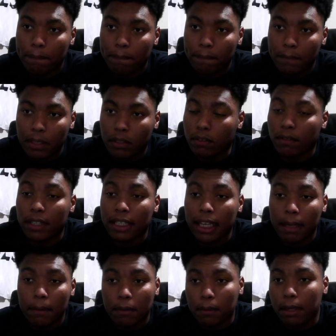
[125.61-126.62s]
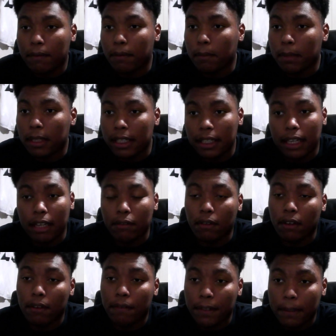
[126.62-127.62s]
He's three games away from winning that
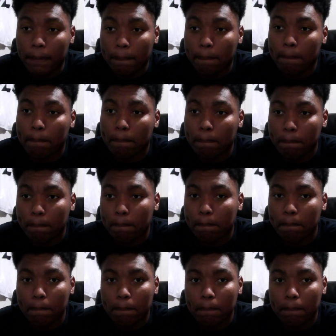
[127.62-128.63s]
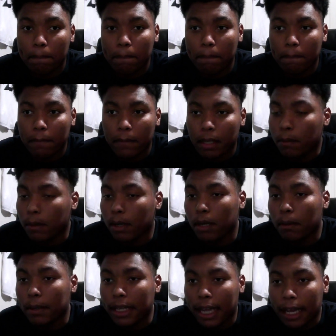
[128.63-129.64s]
trophy. And where are
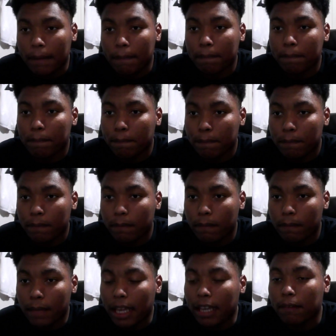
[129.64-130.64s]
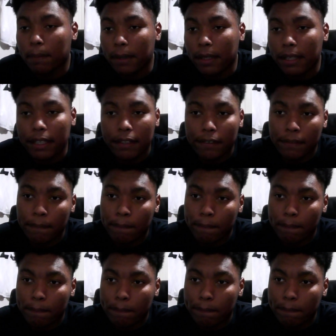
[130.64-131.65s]
we at? Eighth place.
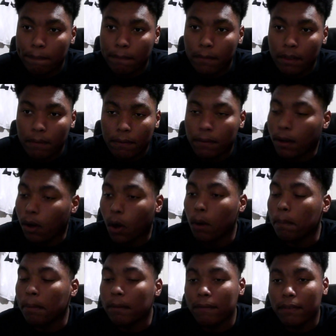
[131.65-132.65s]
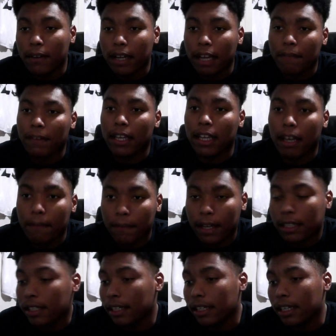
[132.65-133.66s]
Hoping for an FA Cup
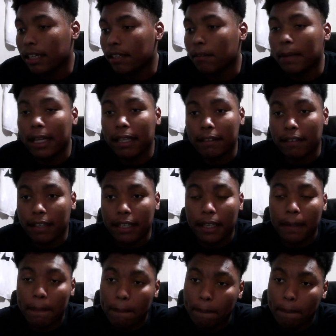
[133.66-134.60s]
final against Man City.